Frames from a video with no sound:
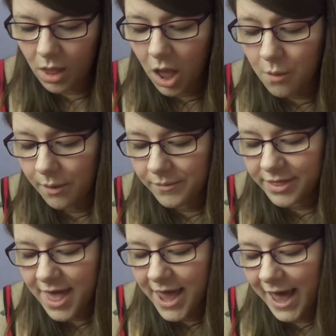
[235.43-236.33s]
I went
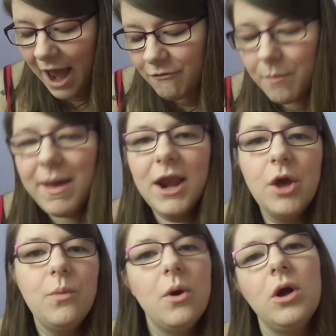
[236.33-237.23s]
with a
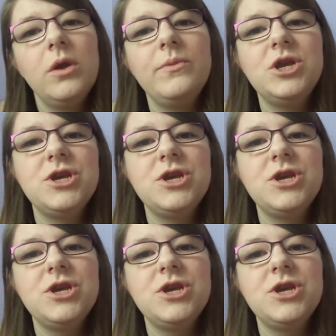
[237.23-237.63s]
Caramello one, which